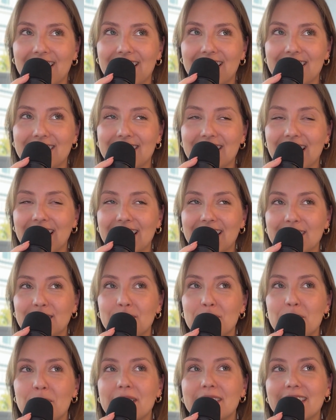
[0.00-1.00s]
like the
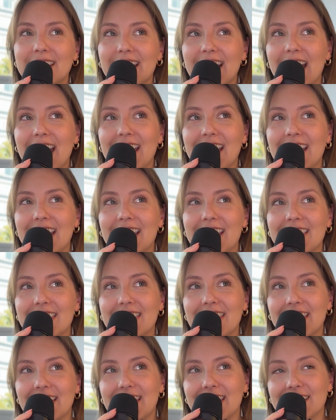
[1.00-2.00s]
one that I
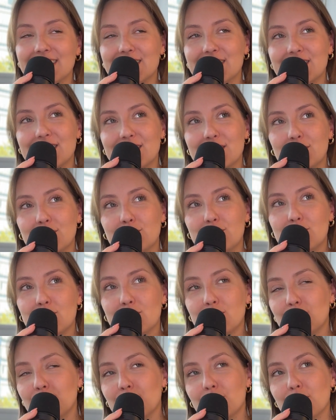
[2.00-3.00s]
think it's
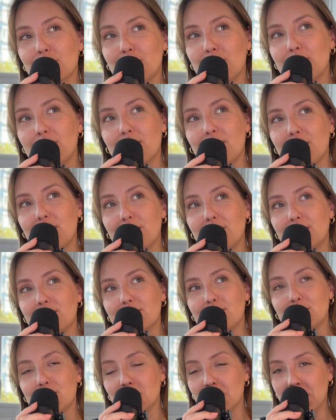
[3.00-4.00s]
true
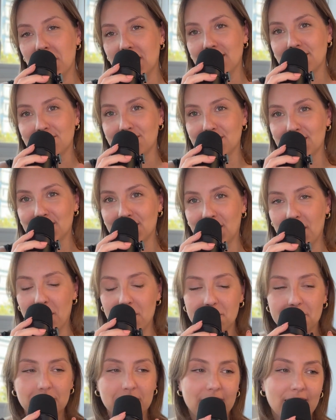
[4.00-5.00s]
to me. Okay.
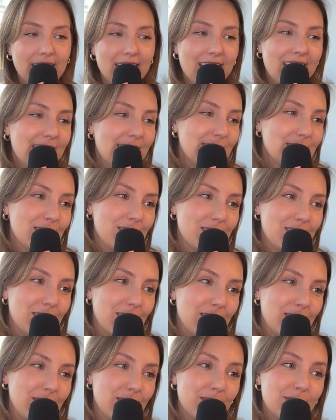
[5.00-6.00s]

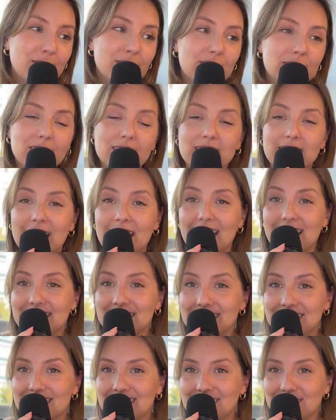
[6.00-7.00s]
So Google
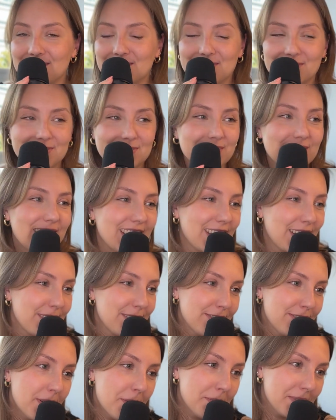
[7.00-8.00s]
says
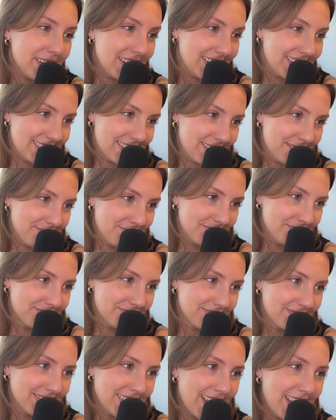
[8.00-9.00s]
feminism.
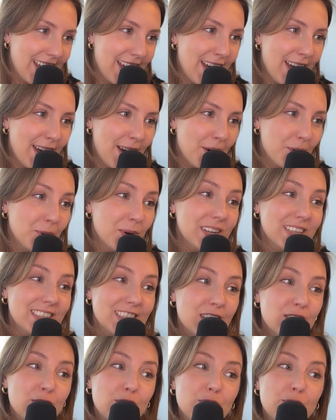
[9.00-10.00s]
What is
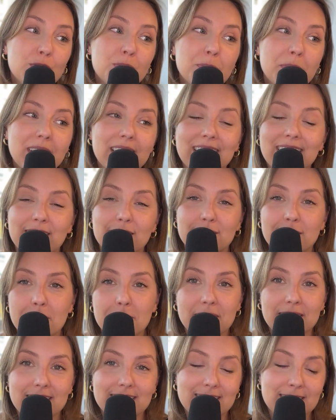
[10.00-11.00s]
the true meaning of
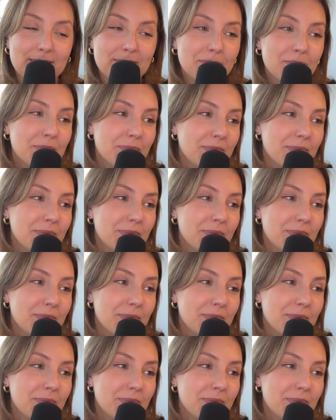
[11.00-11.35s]
feminism?